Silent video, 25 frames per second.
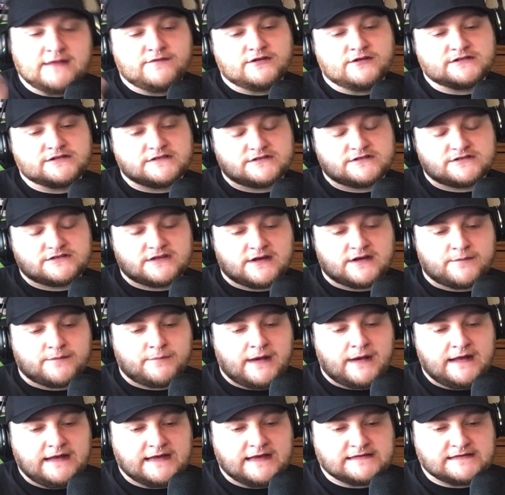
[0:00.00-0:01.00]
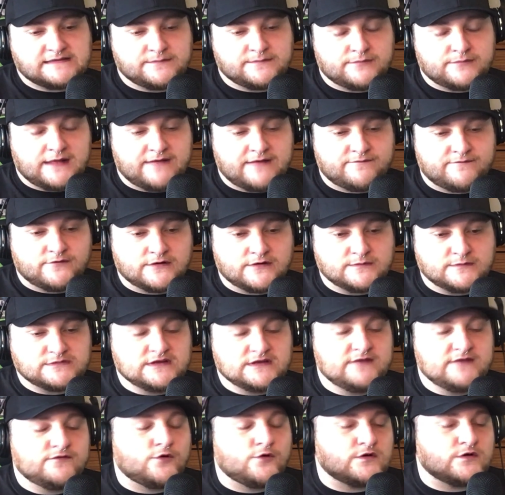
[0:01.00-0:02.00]
Listening on podcasting platforms,
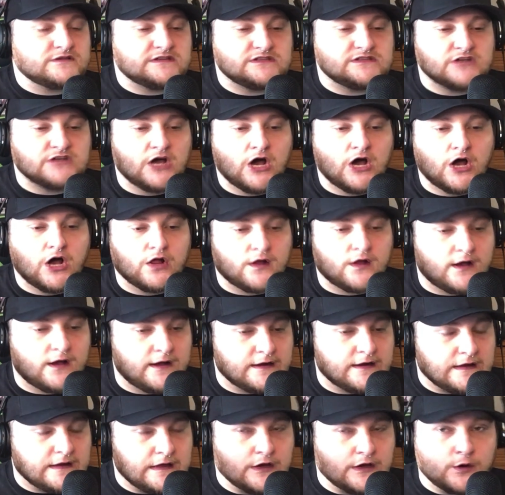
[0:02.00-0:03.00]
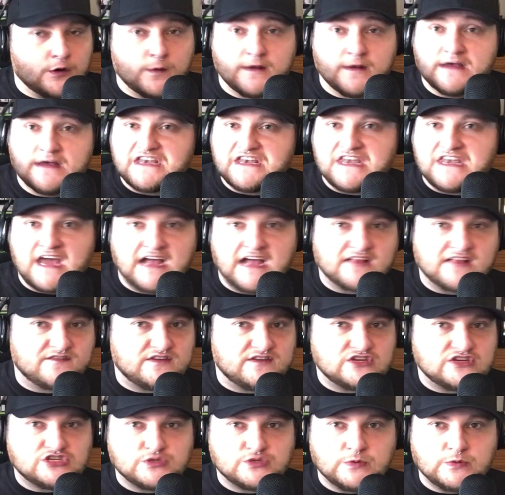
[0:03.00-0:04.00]
of course, it's all audio, not
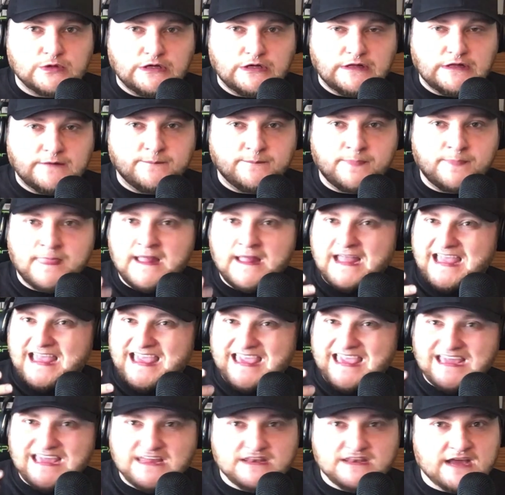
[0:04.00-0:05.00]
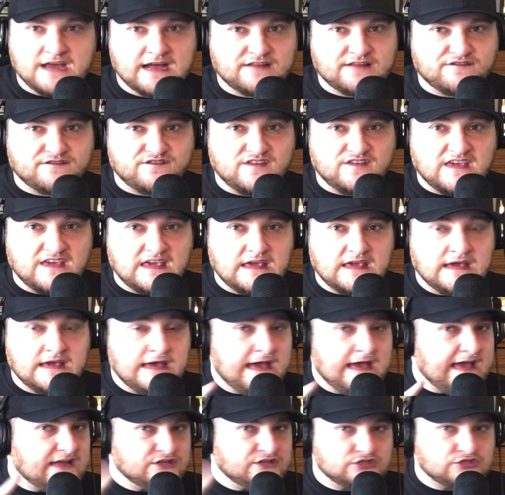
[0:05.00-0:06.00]
visual. A, not V,
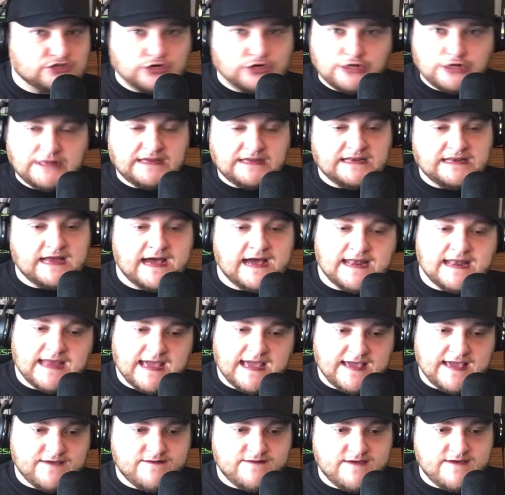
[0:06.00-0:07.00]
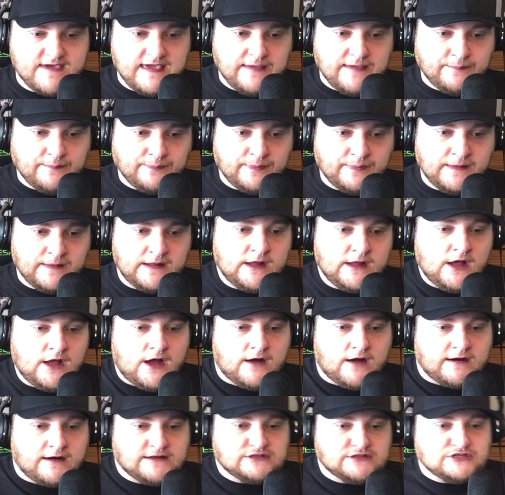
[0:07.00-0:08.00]
and certainly not AV.
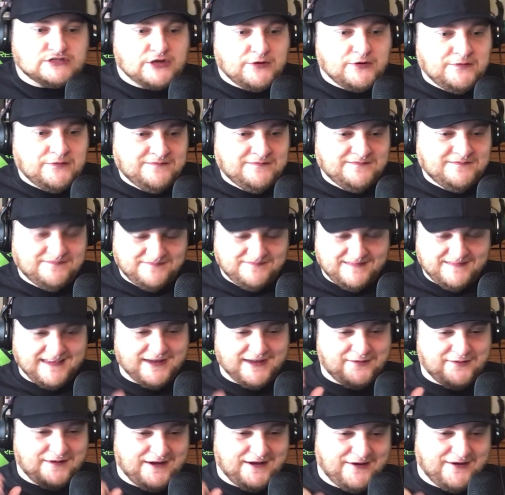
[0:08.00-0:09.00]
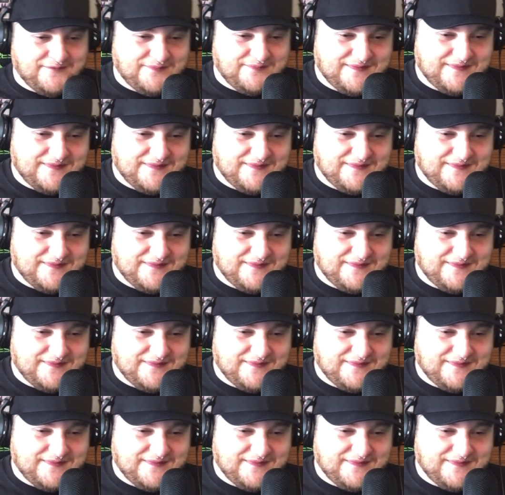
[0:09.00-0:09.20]
All right, so here we go.